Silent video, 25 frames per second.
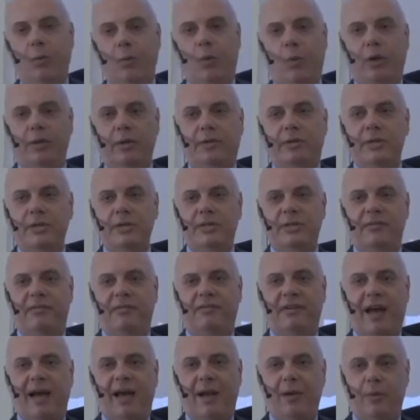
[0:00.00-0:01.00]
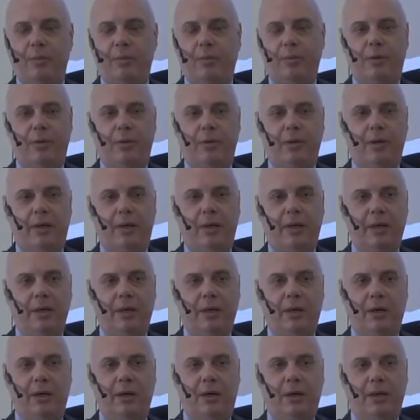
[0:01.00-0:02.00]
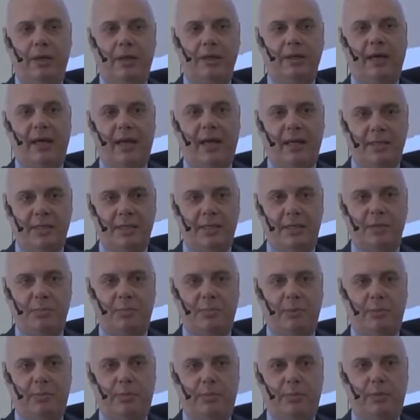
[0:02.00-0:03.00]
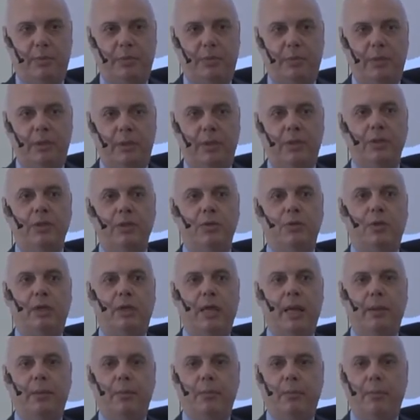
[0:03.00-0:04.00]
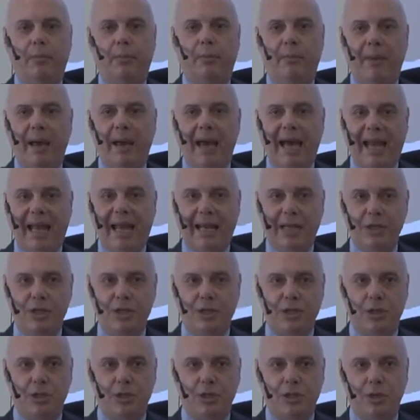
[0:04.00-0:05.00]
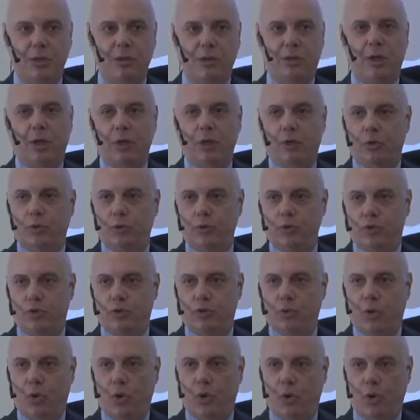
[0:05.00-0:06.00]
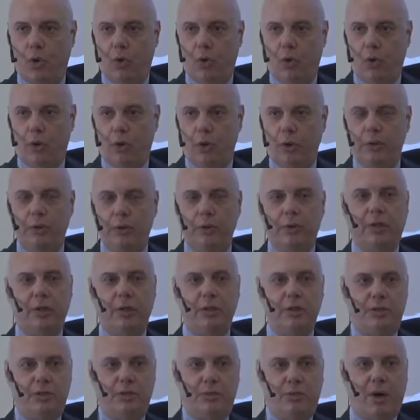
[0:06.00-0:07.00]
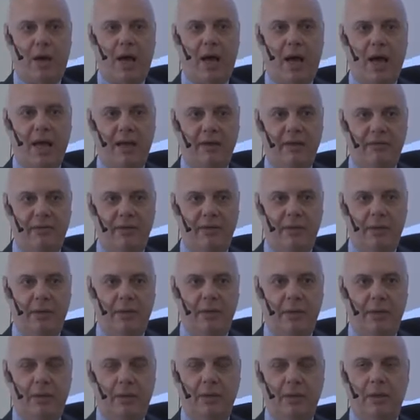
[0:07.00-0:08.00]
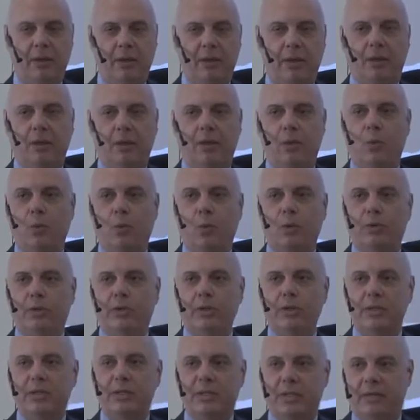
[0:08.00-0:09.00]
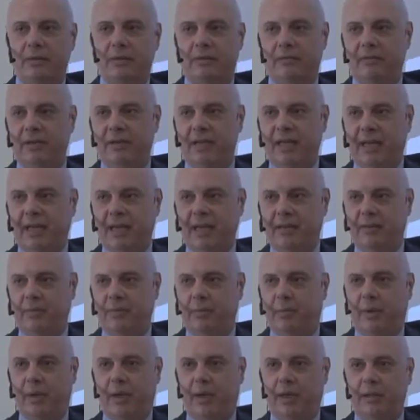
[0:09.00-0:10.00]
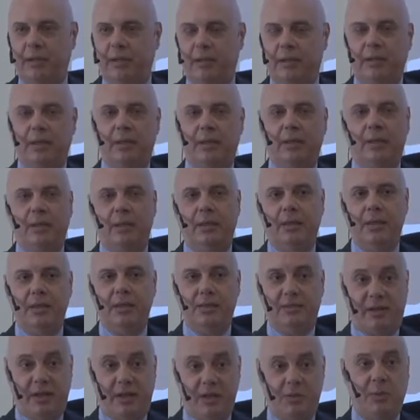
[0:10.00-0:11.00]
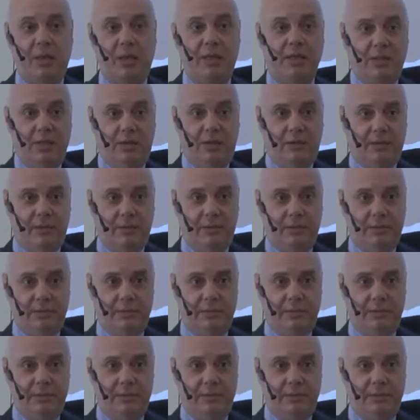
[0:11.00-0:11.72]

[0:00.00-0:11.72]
What is valuable on a direct salespeople? You can manage, you can control, you can drive. What is the negative part? It's very expensive.